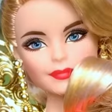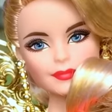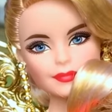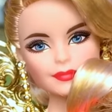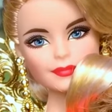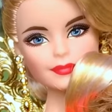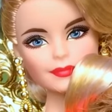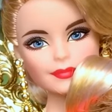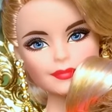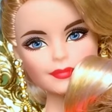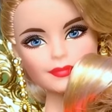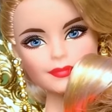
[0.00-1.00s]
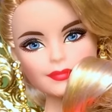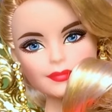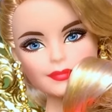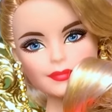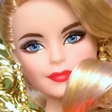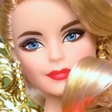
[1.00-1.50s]
would say yes, go
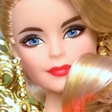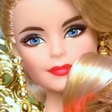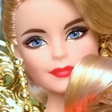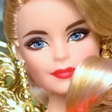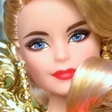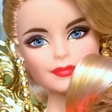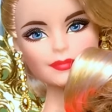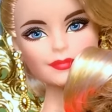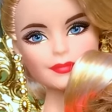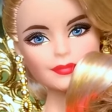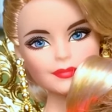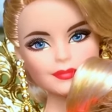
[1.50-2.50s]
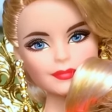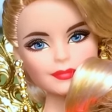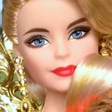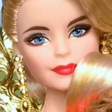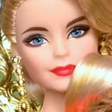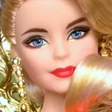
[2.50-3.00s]
for it, but also do
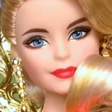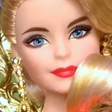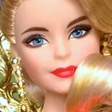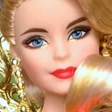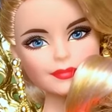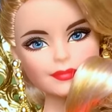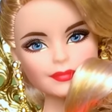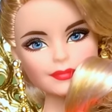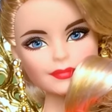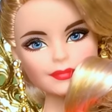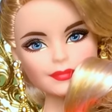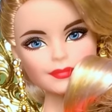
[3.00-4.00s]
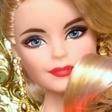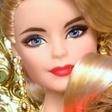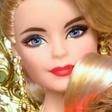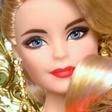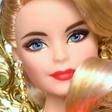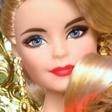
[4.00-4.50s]
consider her face paint job
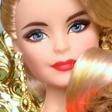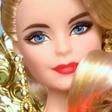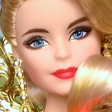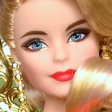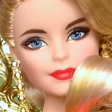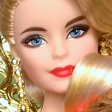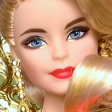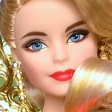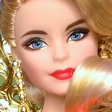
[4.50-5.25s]
before you buy her,